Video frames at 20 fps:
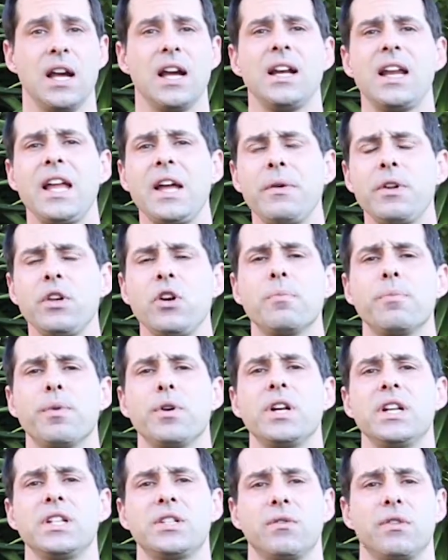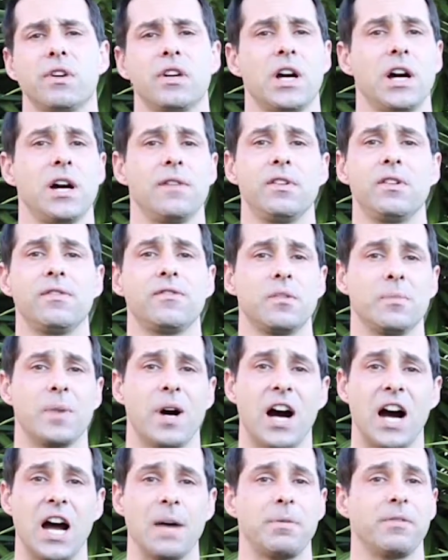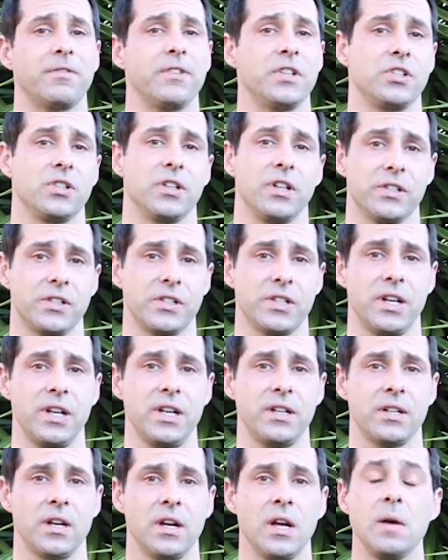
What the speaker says: allowing your body to recover from a hypervigilant state,